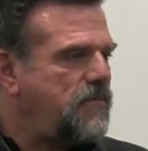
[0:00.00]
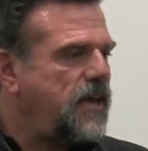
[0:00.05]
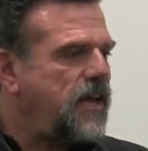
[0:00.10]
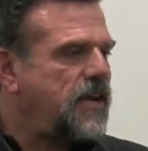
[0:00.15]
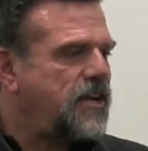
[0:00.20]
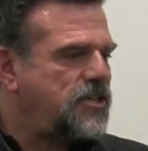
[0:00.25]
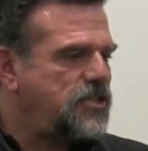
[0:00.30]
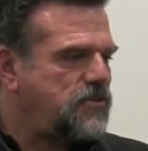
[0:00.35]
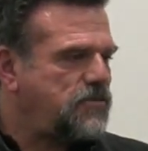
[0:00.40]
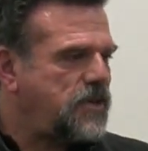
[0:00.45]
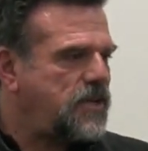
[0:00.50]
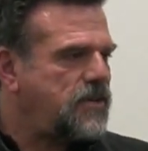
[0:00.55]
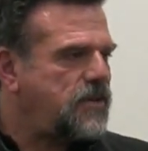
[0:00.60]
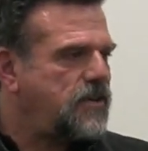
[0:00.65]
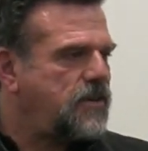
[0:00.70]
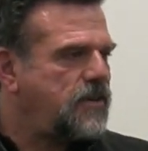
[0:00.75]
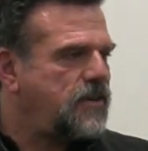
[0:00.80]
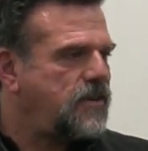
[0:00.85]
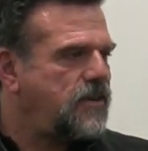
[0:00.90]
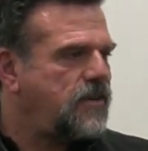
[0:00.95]

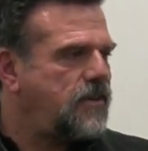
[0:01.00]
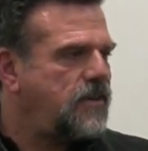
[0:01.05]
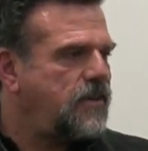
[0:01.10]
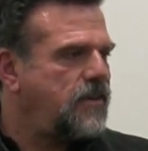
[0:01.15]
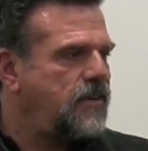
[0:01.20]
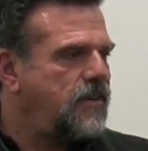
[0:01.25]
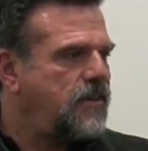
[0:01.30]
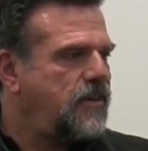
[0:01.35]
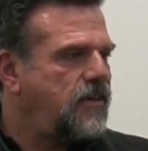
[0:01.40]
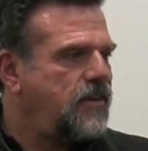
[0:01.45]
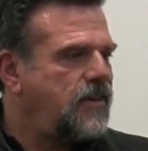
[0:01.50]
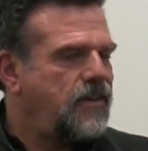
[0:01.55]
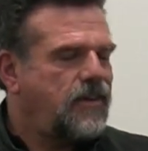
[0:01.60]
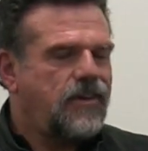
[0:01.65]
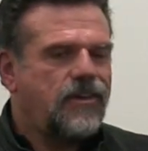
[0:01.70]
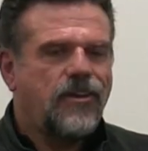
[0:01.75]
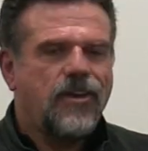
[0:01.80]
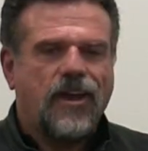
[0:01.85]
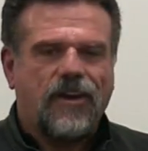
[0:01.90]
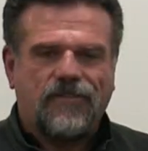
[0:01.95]
management.
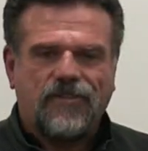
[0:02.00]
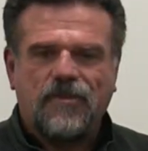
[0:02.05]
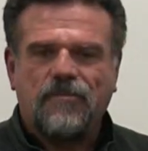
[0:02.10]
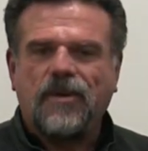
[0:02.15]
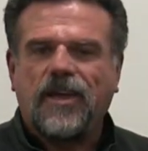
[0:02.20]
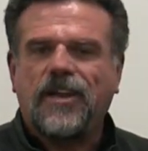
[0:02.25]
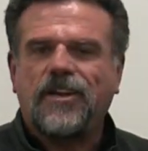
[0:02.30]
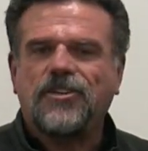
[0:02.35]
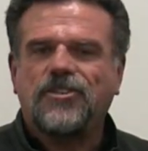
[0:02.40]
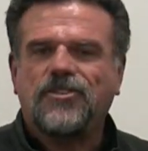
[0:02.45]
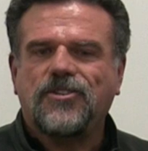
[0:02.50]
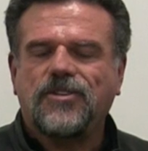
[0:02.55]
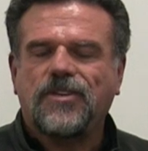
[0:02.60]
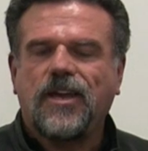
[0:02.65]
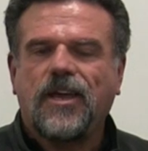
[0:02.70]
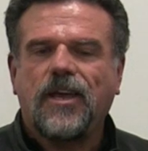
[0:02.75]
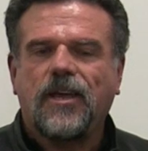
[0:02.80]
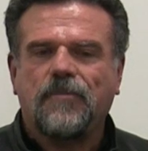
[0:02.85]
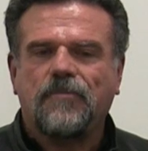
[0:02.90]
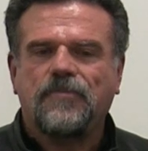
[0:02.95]
You have to manage your
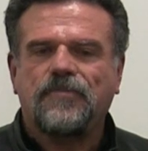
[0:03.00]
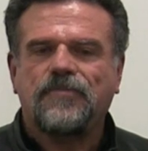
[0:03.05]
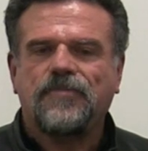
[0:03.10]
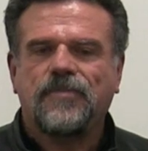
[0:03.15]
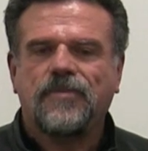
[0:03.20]
time.